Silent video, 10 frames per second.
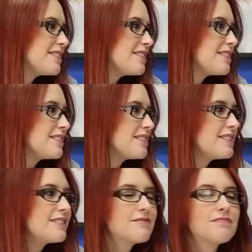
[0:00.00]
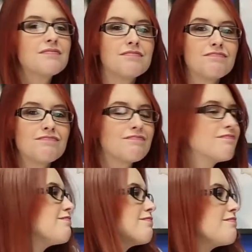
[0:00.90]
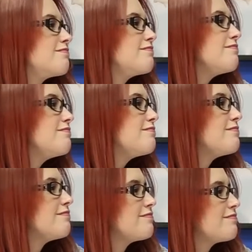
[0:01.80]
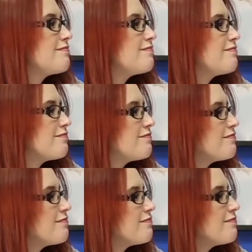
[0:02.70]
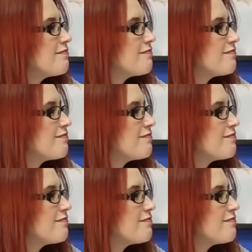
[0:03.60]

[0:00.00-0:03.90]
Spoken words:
[no speech]